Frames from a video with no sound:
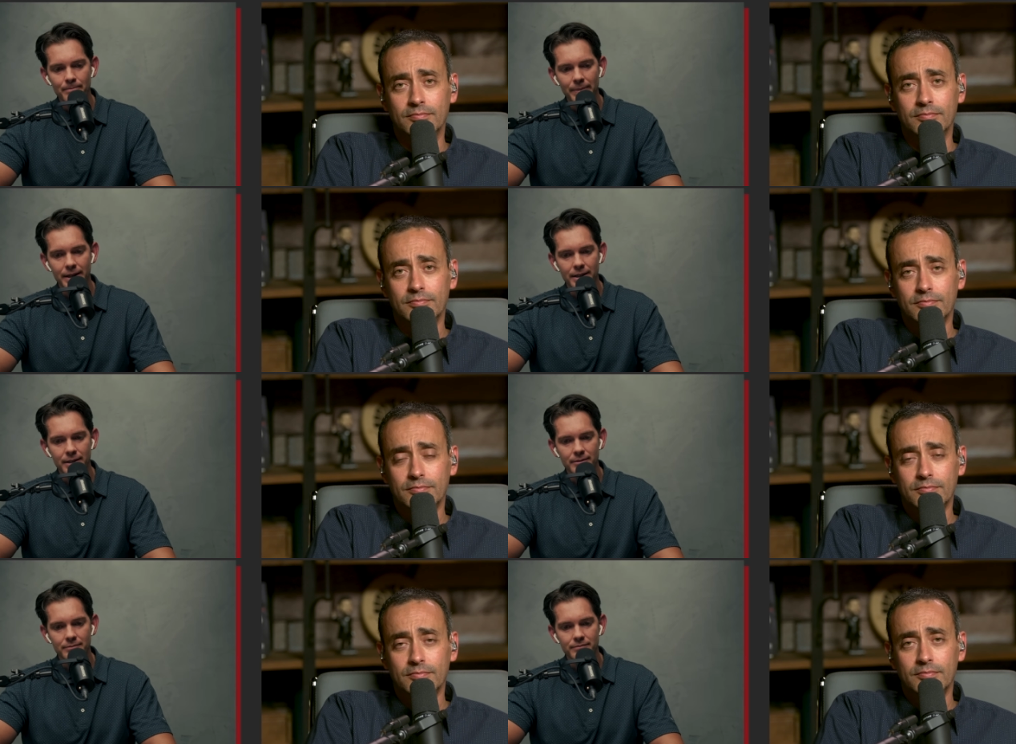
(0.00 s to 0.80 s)

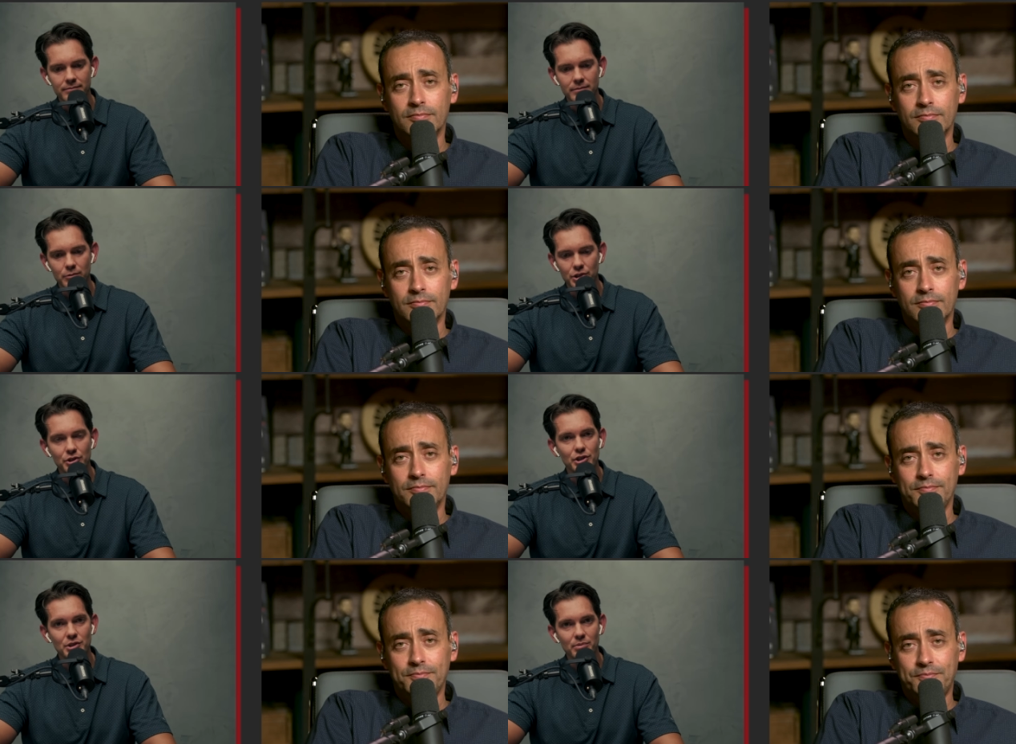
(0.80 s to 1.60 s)
Speaker 1: Um, would you
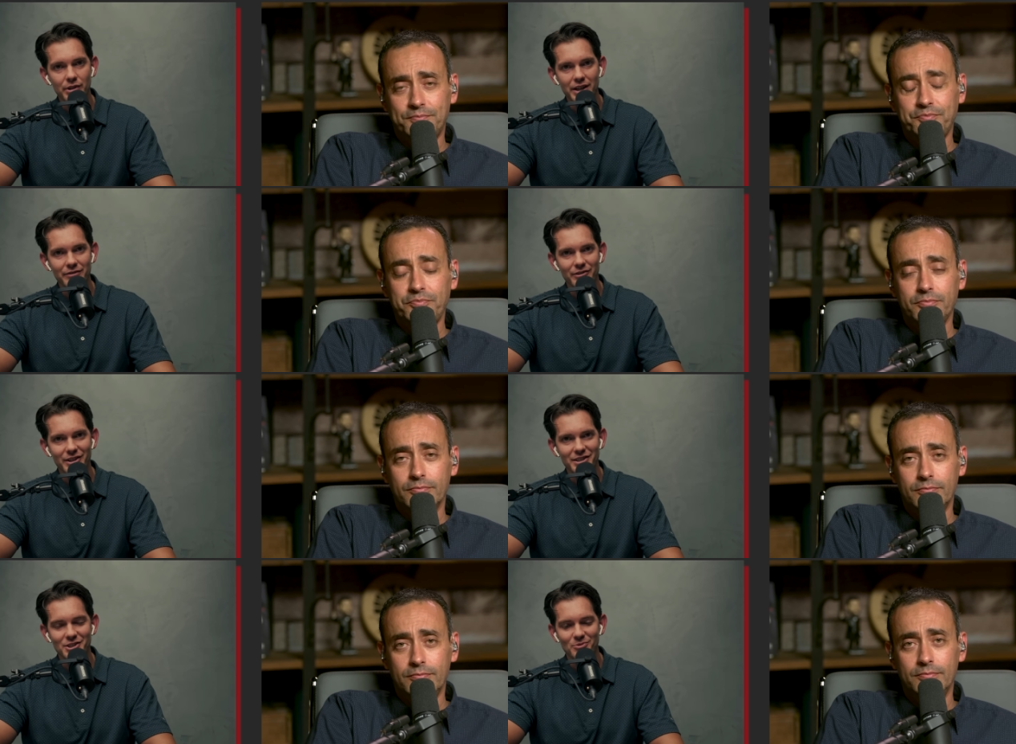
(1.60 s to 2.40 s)
just pray for
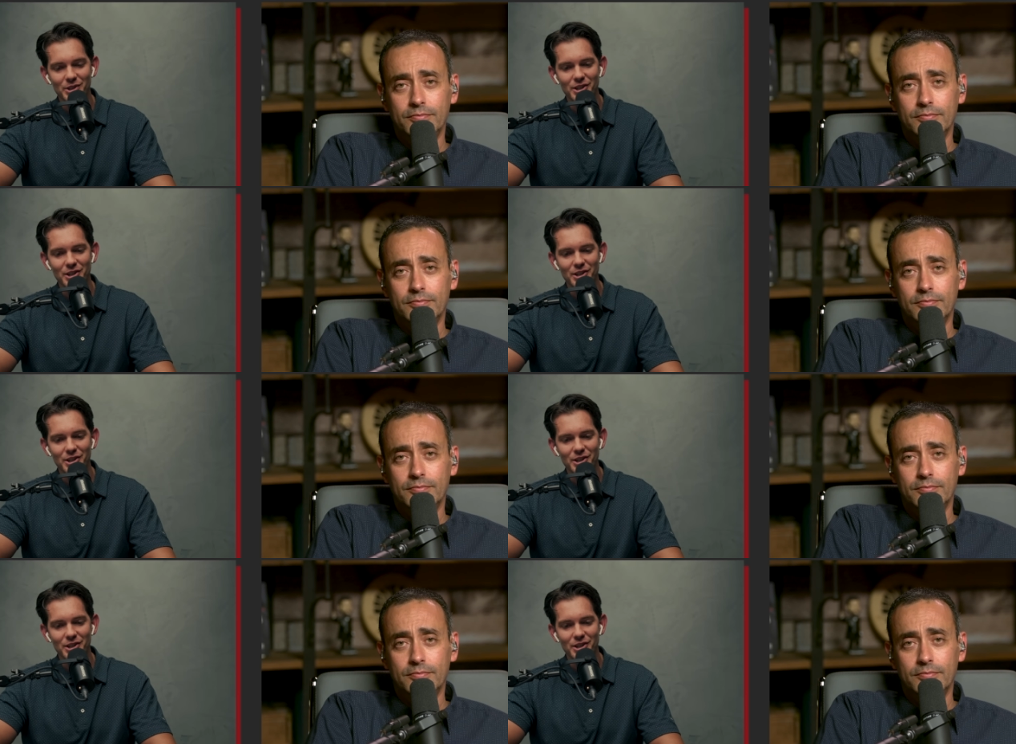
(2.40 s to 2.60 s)
us as we